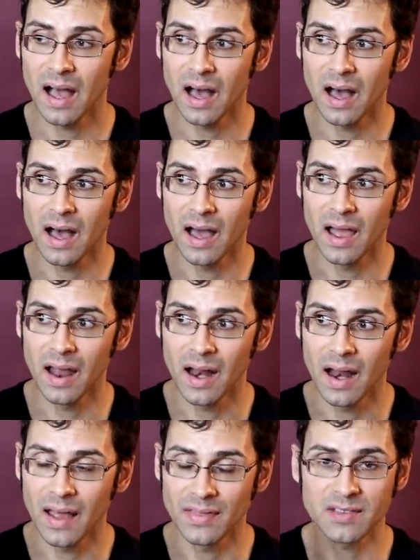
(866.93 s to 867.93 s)

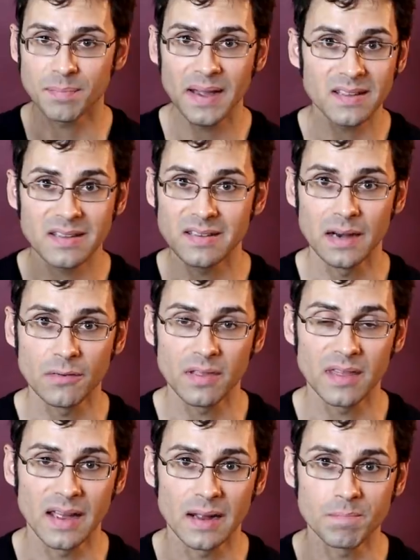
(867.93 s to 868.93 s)
and the spices and
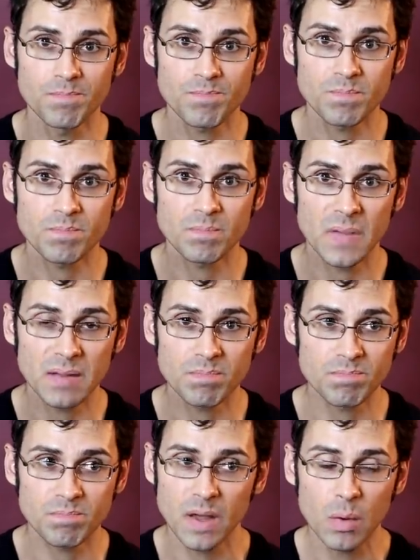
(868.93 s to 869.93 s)
everything,
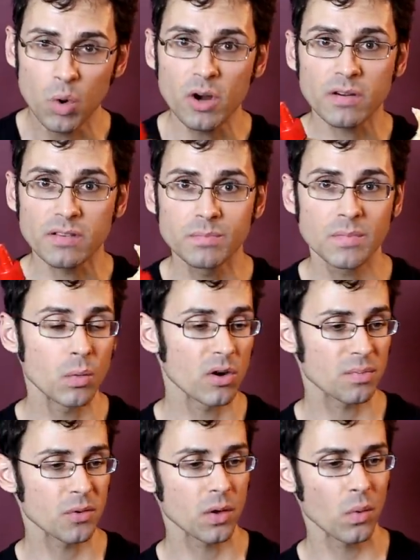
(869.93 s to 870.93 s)
it works. It
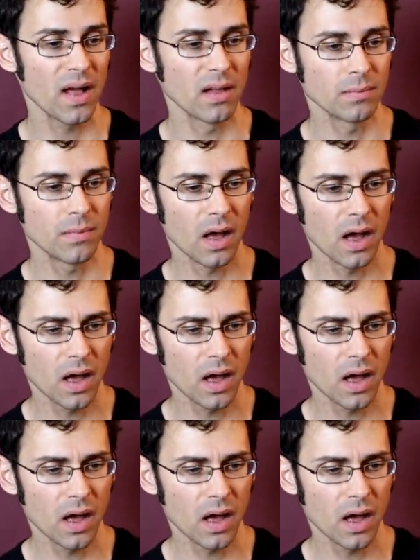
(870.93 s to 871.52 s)
works pretty well.